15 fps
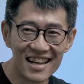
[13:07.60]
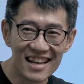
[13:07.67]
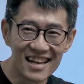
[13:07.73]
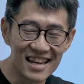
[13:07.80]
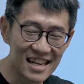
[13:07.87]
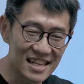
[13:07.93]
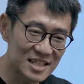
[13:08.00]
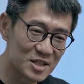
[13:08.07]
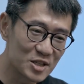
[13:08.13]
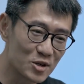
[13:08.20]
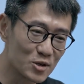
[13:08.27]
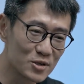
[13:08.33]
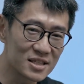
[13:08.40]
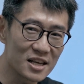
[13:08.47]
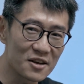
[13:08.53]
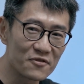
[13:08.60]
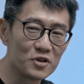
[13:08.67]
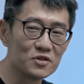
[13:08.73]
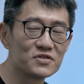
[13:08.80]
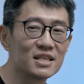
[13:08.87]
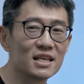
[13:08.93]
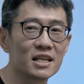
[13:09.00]
Exclusive. You've
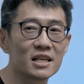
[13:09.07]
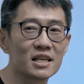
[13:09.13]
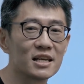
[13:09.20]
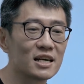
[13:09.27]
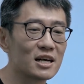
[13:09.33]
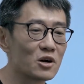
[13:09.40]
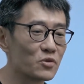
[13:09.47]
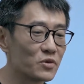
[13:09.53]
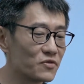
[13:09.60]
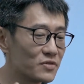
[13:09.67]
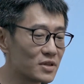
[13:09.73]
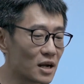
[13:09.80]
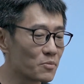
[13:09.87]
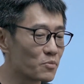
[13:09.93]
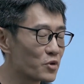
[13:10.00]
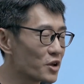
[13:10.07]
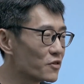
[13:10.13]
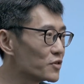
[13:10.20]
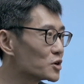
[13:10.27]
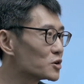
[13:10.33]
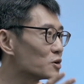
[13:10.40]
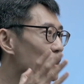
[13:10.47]
seen it here. We've done a
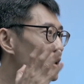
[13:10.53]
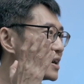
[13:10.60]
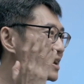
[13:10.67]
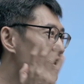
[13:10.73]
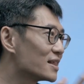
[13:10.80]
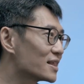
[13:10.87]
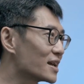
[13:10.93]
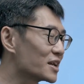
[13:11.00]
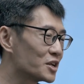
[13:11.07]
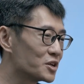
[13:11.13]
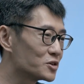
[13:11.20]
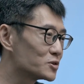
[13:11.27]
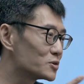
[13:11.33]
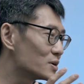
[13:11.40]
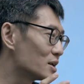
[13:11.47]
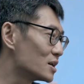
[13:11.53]
preview. Thank you,